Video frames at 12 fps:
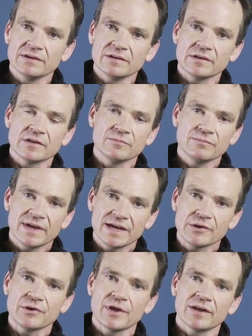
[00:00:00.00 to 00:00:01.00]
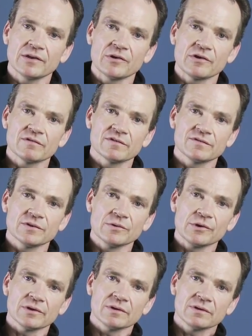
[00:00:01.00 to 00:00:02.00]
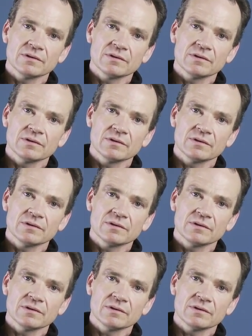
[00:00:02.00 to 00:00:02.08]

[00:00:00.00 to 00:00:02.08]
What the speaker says: and this is a major challenge for the future.